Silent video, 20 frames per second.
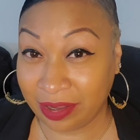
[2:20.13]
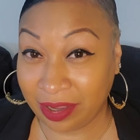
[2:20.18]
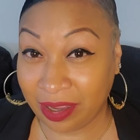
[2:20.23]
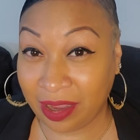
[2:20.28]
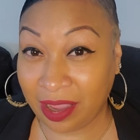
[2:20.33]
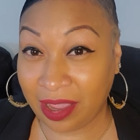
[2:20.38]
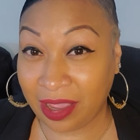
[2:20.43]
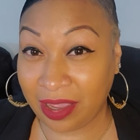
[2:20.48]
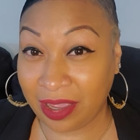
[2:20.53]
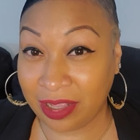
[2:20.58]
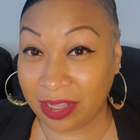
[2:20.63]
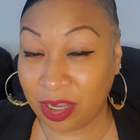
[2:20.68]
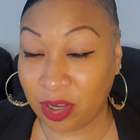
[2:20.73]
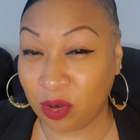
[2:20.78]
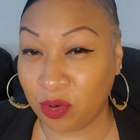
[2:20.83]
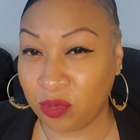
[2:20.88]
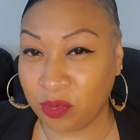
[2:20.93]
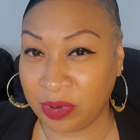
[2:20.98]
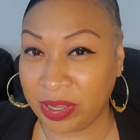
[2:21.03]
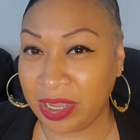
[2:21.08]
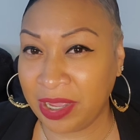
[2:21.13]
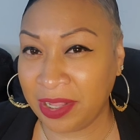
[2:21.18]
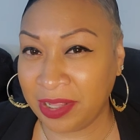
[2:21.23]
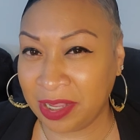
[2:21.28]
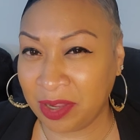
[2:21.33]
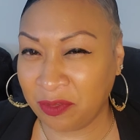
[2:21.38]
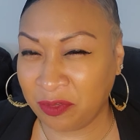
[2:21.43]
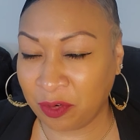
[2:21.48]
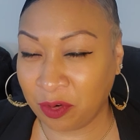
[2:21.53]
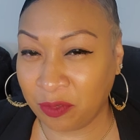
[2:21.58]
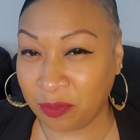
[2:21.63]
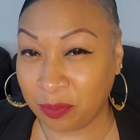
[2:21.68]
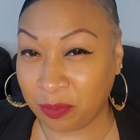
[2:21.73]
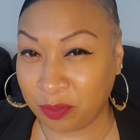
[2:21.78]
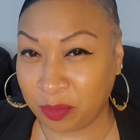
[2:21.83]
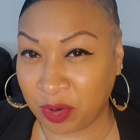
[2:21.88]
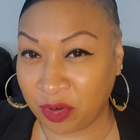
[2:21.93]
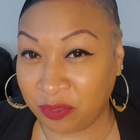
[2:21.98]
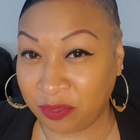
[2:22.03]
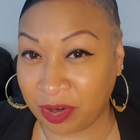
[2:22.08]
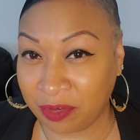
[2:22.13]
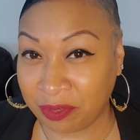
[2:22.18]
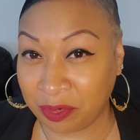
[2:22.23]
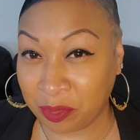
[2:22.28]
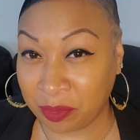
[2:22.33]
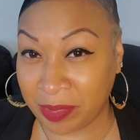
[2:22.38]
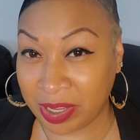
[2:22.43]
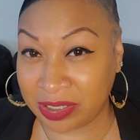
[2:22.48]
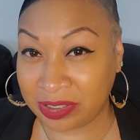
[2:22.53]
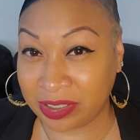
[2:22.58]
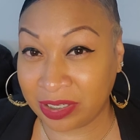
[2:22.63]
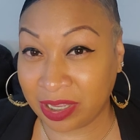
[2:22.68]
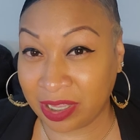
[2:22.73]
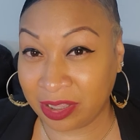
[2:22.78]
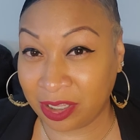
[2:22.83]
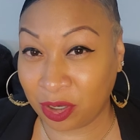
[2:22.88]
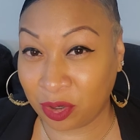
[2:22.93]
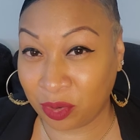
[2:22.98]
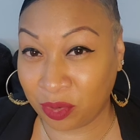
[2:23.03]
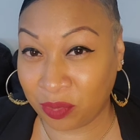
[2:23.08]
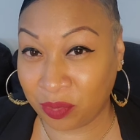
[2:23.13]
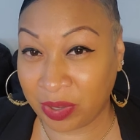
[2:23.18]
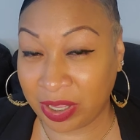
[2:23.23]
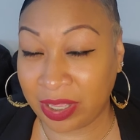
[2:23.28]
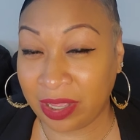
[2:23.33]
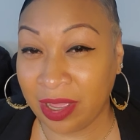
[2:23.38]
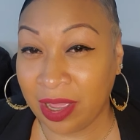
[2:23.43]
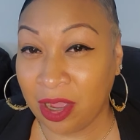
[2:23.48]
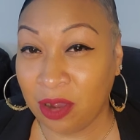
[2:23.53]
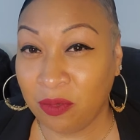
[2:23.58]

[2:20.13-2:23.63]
Okay, in their own way, and they're both very romantic in their own way.